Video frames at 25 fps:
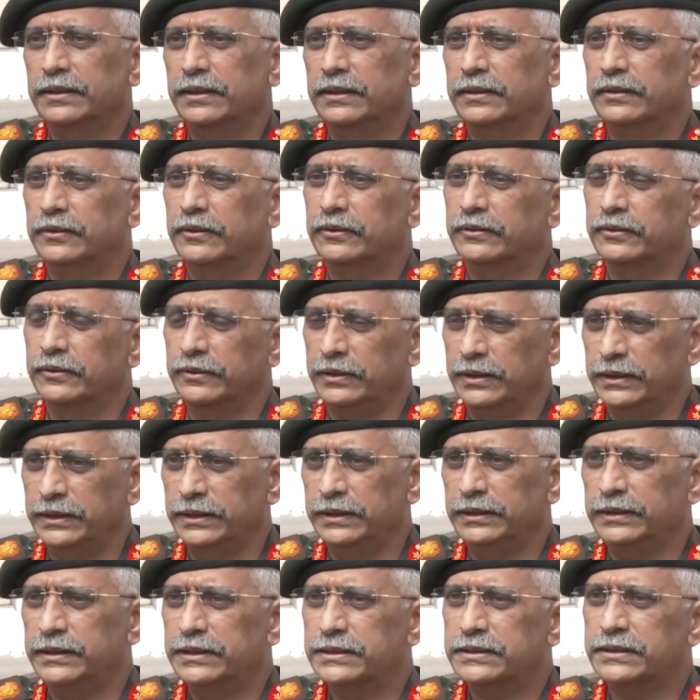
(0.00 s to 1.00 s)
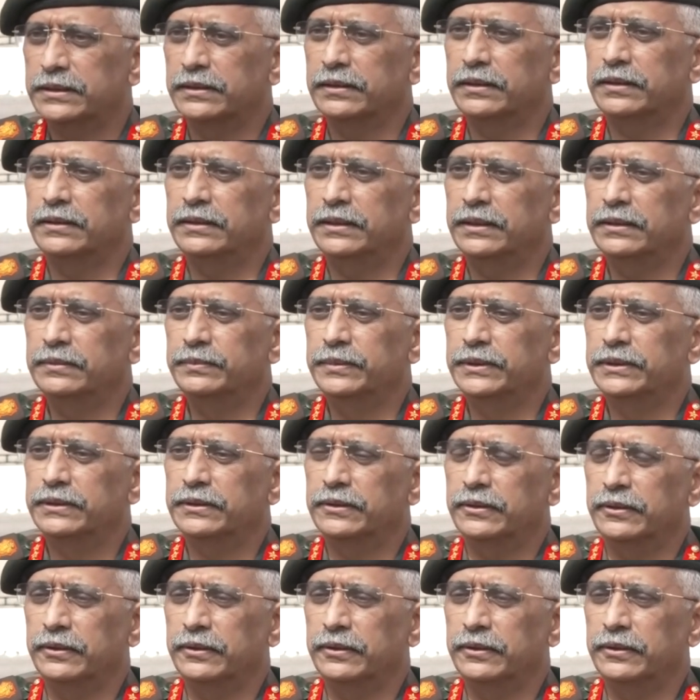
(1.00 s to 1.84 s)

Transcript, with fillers: and not only in eastern Ladakh but